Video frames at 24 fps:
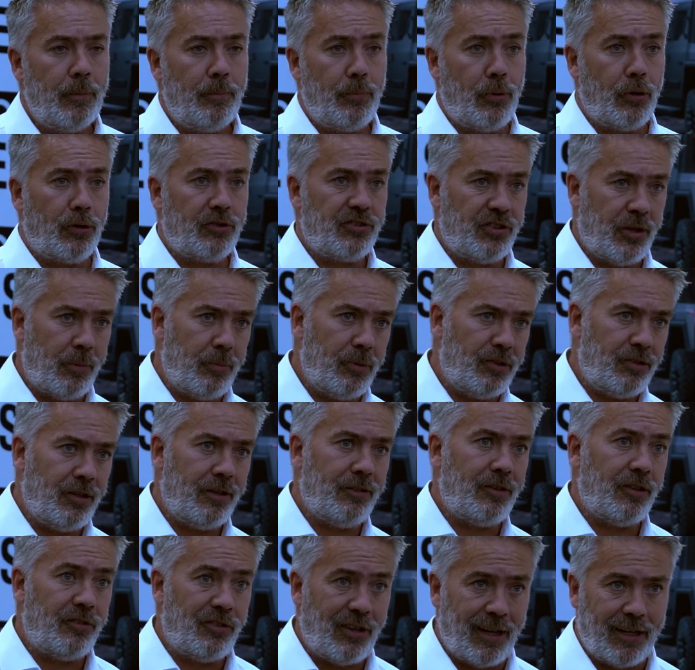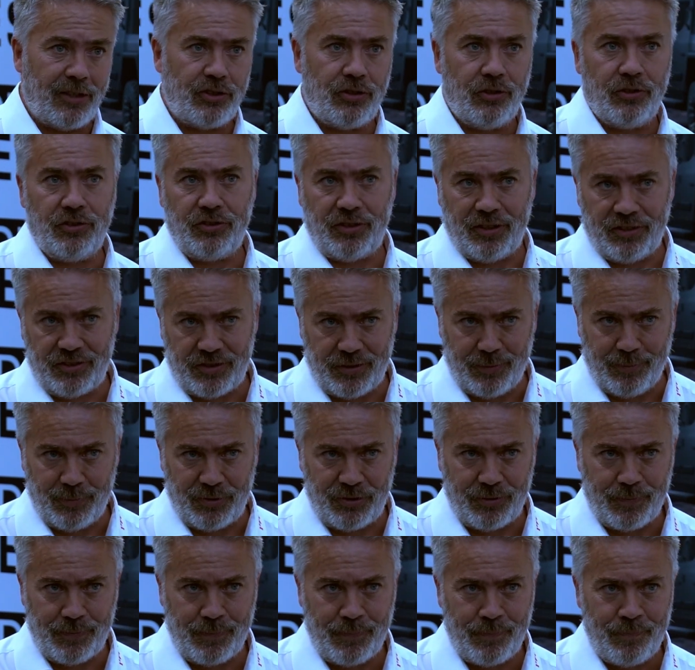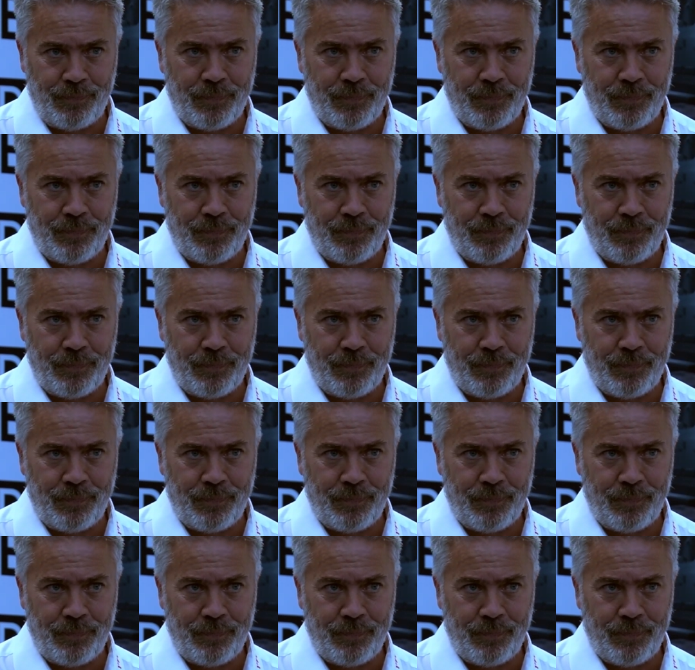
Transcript: proximity detection systems.